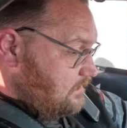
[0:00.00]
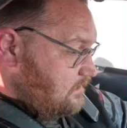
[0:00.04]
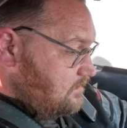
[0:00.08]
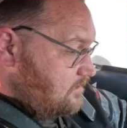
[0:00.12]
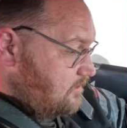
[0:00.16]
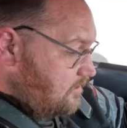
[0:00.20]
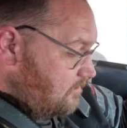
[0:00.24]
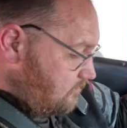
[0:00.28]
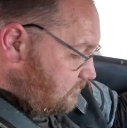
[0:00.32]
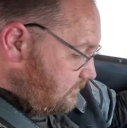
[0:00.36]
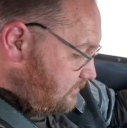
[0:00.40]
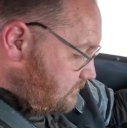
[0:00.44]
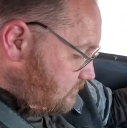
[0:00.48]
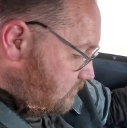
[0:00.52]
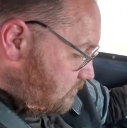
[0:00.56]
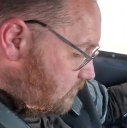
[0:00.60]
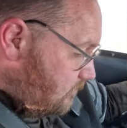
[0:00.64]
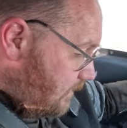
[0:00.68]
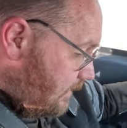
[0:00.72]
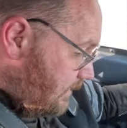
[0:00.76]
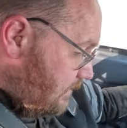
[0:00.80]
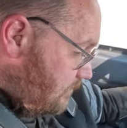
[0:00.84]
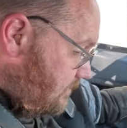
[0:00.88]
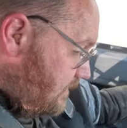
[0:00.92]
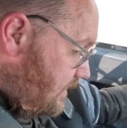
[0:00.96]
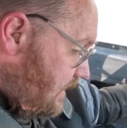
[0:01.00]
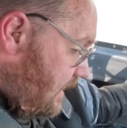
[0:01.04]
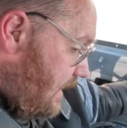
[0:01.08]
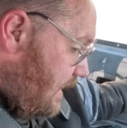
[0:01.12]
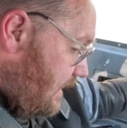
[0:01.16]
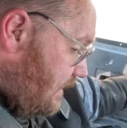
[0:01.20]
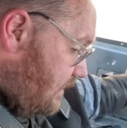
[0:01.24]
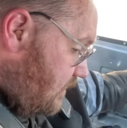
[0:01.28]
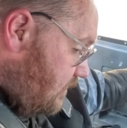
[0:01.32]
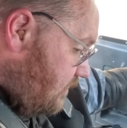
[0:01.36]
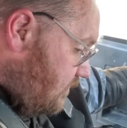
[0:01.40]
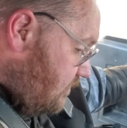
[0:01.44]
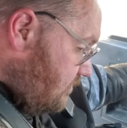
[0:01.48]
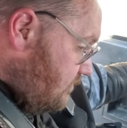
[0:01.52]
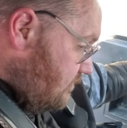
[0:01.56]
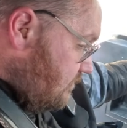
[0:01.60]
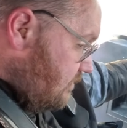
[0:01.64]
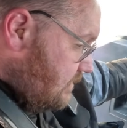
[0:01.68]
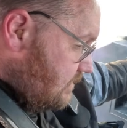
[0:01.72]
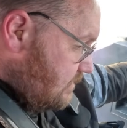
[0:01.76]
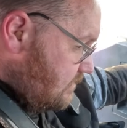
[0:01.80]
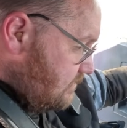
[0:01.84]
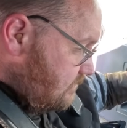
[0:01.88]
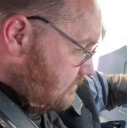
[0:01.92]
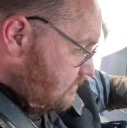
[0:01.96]
no reason why we can't
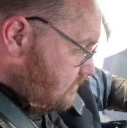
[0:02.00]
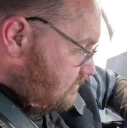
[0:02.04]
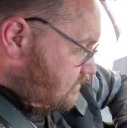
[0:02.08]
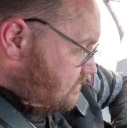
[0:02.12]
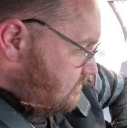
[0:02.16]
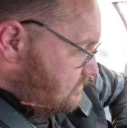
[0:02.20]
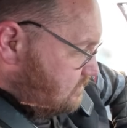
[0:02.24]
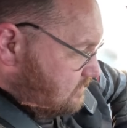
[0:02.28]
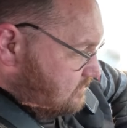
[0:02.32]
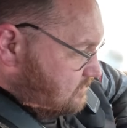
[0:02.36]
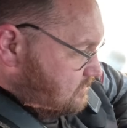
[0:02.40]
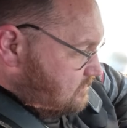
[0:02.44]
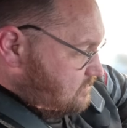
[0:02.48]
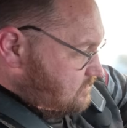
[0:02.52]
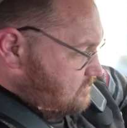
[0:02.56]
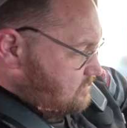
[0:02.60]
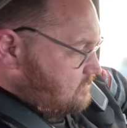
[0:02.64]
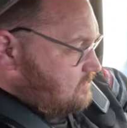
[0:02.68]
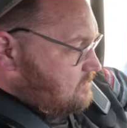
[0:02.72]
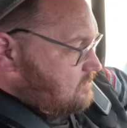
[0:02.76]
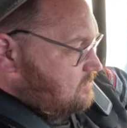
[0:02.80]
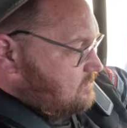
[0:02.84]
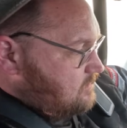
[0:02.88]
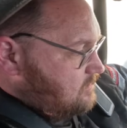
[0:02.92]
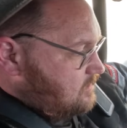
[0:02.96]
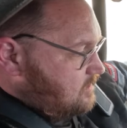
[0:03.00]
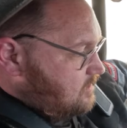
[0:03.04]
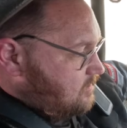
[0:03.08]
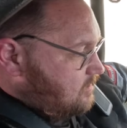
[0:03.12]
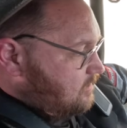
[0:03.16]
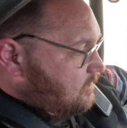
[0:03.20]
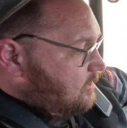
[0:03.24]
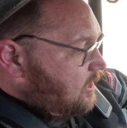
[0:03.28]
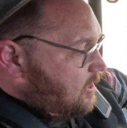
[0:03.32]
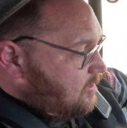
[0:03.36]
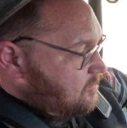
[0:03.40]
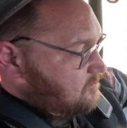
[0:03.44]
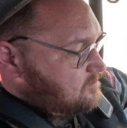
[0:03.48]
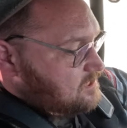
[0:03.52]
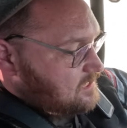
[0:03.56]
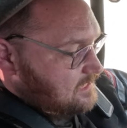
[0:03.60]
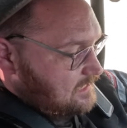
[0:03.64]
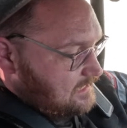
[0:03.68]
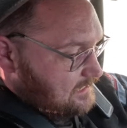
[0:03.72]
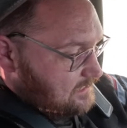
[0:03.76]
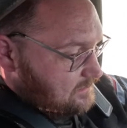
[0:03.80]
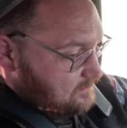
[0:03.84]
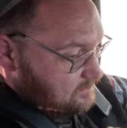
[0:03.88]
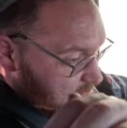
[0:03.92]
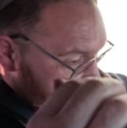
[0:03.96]
go, you know, low
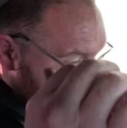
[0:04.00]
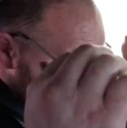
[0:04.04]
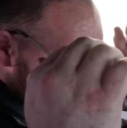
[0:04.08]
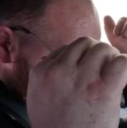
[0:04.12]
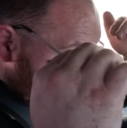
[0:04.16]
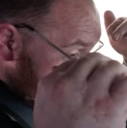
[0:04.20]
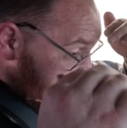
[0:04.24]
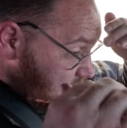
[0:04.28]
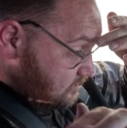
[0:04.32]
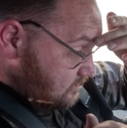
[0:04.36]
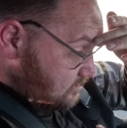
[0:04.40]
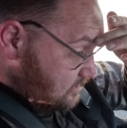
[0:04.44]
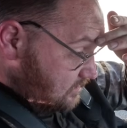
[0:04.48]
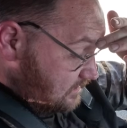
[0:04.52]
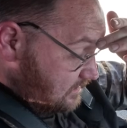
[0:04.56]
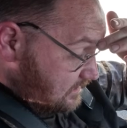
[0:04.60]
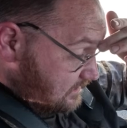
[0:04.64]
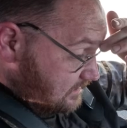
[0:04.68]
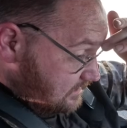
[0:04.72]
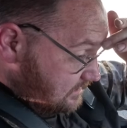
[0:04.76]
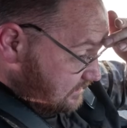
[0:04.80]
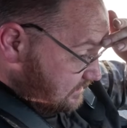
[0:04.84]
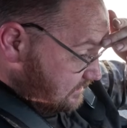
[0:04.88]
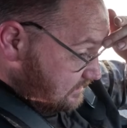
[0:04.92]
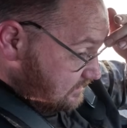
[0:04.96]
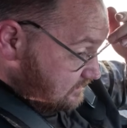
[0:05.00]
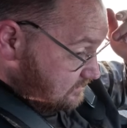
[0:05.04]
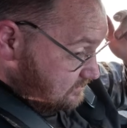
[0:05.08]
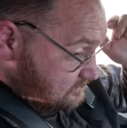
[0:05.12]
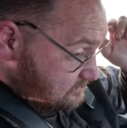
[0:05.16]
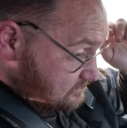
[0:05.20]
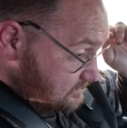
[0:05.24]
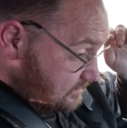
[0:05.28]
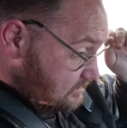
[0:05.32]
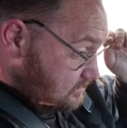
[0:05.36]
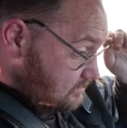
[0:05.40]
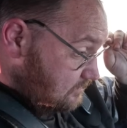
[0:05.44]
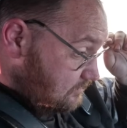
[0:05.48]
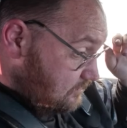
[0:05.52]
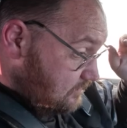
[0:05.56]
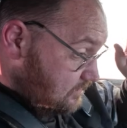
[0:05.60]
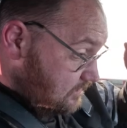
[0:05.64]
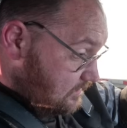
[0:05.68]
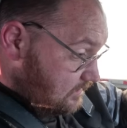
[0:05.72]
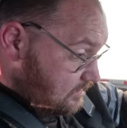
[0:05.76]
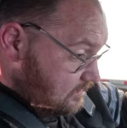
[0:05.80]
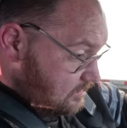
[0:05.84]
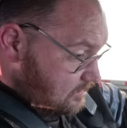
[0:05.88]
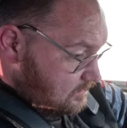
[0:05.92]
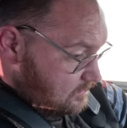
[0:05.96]
teen to the 60
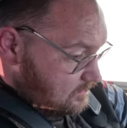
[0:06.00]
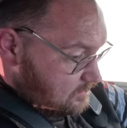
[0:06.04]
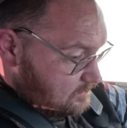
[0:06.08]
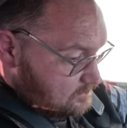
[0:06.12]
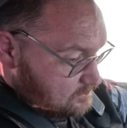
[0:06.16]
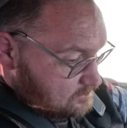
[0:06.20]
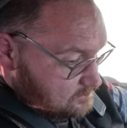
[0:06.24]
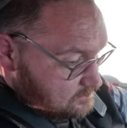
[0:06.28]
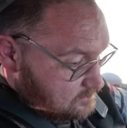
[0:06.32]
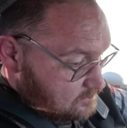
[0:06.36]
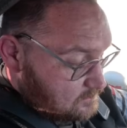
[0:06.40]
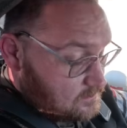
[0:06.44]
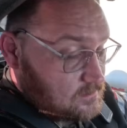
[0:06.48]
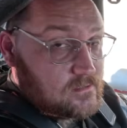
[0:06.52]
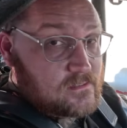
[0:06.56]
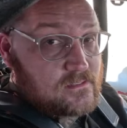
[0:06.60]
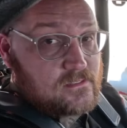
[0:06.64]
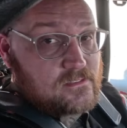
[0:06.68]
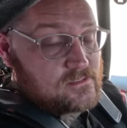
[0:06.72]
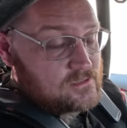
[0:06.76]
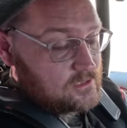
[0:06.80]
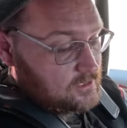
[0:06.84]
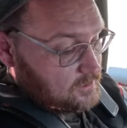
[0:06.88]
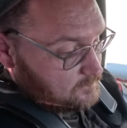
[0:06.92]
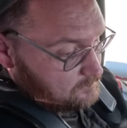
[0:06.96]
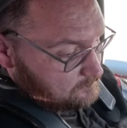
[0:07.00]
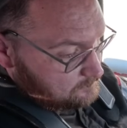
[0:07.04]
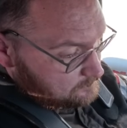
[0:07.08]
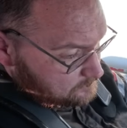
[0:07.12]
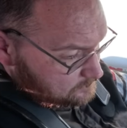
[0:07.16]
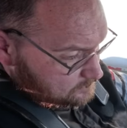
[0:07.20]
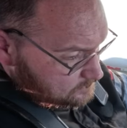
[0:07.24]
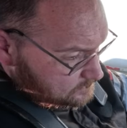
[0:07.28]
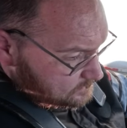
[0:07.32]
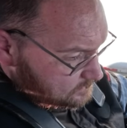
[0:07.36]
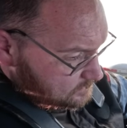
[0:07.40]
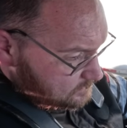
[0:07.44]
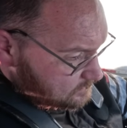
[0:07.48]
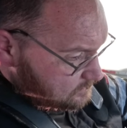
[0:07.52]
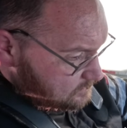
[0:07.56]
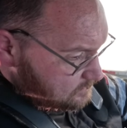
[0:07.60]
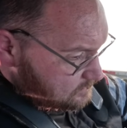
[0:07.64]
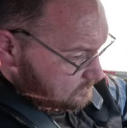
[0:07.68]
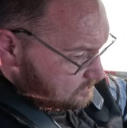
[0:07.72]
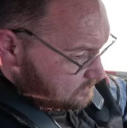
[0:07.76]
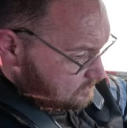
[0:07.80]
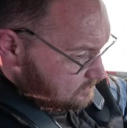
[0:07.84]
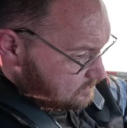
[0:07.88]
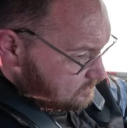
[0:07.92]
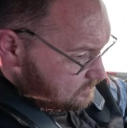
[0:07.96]
foot. So
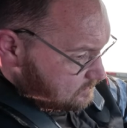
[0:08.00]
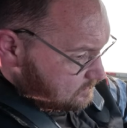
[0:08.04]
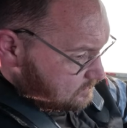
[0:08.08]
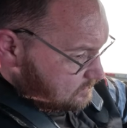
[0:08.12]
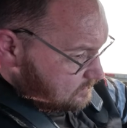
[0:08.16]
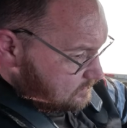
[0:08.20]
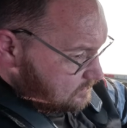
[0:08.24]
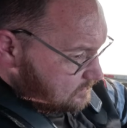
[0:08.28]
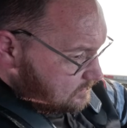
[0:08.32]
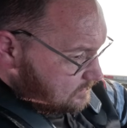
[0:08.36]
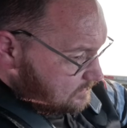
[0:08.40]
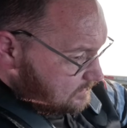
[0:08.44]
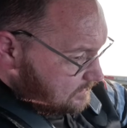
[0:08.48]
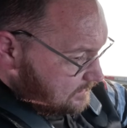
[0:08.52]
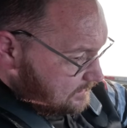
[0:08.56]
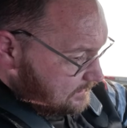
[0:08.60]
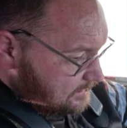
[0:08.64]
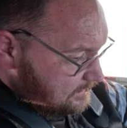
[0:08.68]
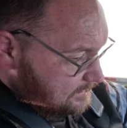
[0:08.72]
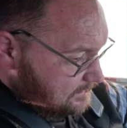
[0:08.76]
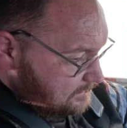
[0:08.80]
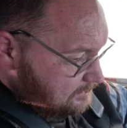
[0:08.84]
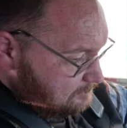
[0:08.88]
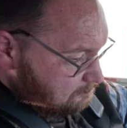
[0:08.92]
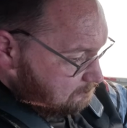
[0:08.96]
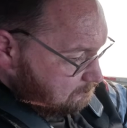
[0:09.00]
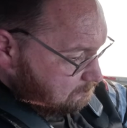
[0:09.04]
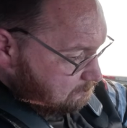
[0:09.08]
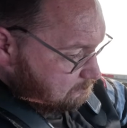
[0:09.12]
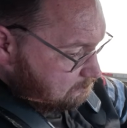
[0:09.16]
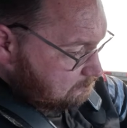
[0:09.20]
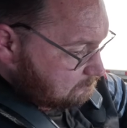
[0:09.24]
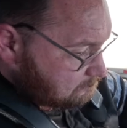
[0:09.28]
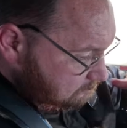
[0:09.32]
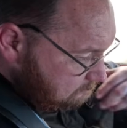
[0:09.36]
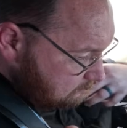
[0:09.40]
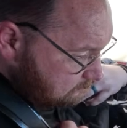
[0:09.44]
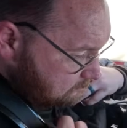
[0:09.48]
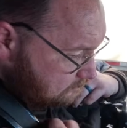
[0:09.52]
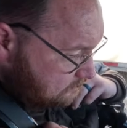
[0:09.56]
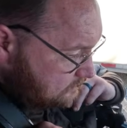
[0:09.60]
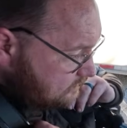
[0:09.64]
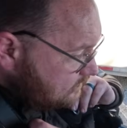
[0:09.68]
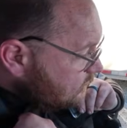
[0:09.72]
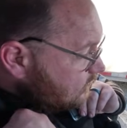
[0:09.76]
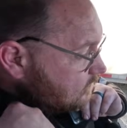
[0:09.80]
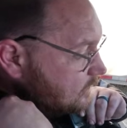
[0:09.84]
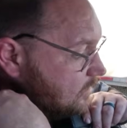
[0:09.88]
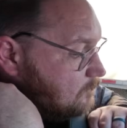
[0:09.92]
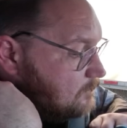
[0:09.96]
I'm
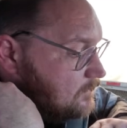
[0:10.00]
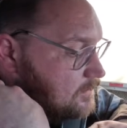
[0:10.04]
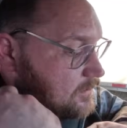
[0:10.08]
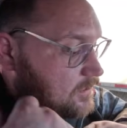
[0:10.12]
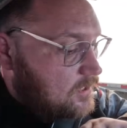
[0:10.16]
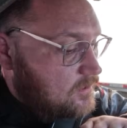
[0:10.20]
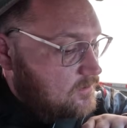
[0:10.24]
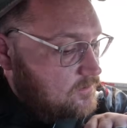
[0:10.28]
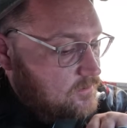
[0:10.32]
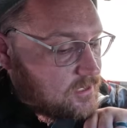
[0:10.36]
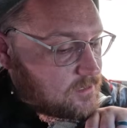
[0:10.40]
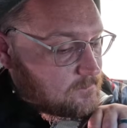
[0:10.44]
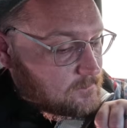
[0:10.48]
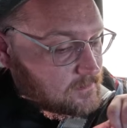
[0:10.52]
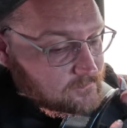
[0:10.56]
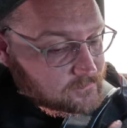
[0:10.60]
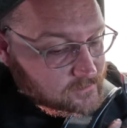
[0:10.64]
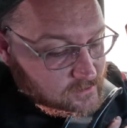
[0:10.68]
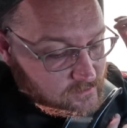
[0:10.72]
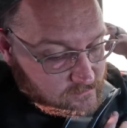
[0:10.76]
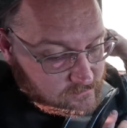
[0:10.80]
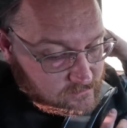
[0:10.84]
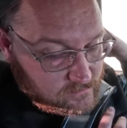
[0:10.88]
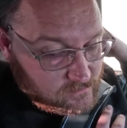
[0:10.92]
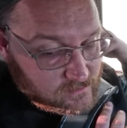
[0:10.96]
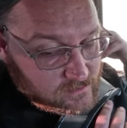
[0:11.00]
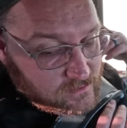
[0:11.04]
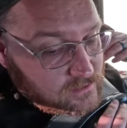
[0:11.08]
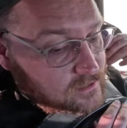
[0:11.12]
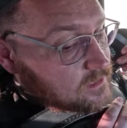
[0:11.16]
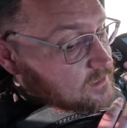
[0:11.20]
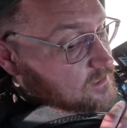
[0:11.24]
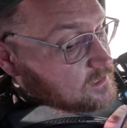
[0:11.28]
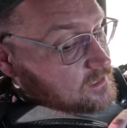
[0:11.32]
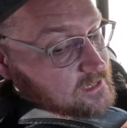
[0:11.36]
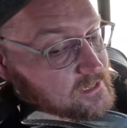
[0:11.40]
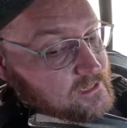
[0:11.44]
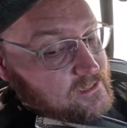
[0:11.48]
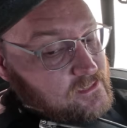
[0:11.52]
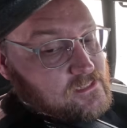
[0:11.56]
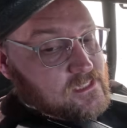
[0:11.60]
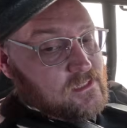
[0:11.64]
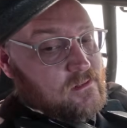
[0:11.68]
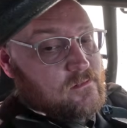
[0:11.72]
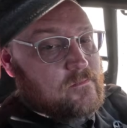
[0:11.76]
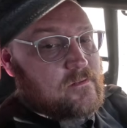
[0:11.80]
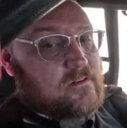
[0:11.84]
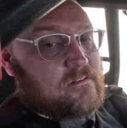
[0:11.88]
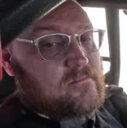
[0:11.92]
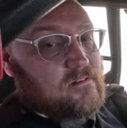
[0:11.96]
gonna go get my phone and
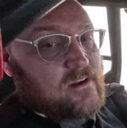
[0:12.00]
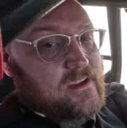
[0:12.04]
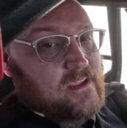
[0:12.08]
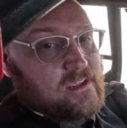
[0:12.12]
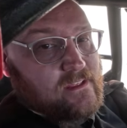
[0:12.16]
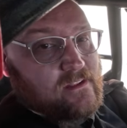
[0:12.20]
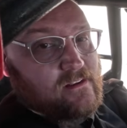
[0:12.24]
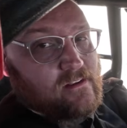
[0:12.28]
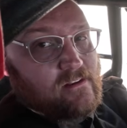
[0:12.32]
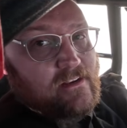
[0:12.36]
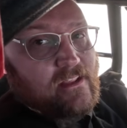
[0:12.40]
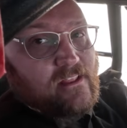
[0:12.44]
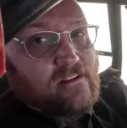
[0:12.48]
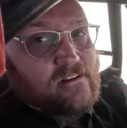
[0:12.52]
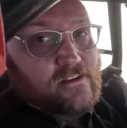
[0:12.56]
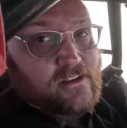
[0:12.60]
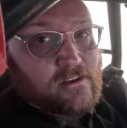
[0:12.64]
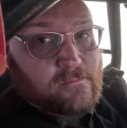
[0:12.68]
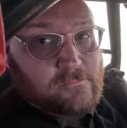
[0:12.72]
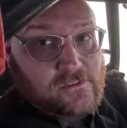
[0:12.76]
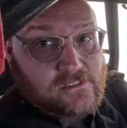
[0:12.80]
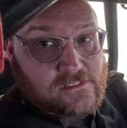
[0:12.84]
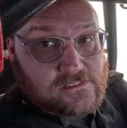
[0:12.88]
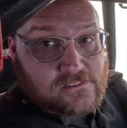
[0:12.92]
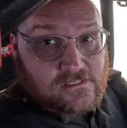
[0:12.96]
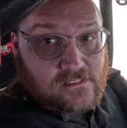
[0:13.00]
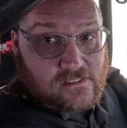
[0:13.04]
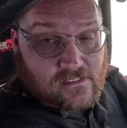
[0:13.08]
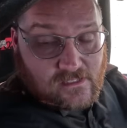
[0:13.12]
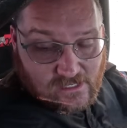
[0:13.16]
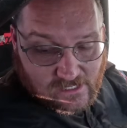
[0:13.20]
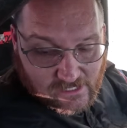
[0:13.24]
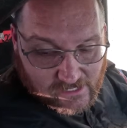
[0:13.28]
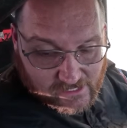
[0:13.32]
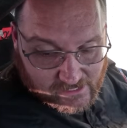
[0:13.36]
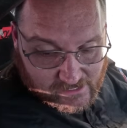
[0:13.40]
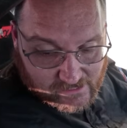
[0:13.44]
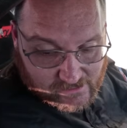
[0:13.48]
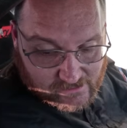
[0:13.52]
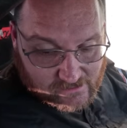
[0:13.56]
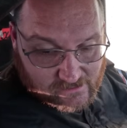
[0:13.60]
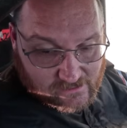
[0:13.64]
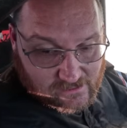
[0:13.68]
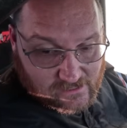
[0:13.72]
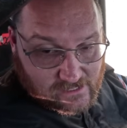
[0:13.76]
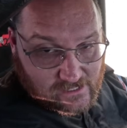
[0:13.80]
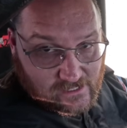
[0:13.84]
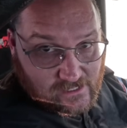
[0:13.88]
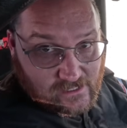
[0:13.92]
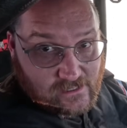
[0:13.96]
see what we ran on the other numbers and
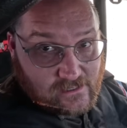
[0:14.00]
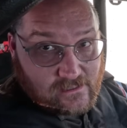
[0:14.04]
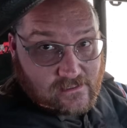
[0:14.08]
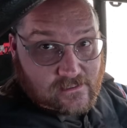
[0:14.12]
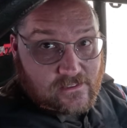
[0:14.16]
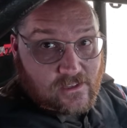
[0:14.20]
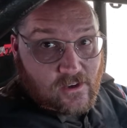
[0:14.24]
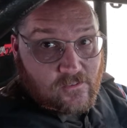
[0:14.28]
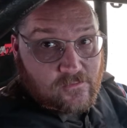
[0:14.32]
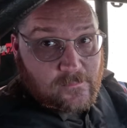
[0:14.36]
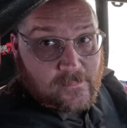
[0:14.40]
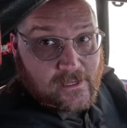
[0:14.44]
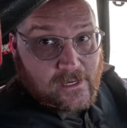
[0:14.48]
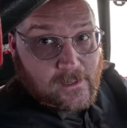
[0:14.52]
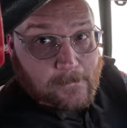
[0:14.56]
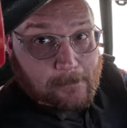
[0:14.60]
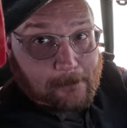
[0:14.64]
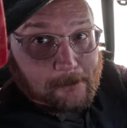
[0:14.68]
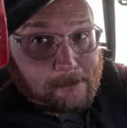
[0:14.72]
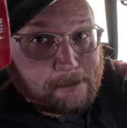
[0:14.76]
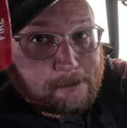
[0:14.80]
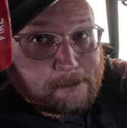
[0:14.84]
go from there.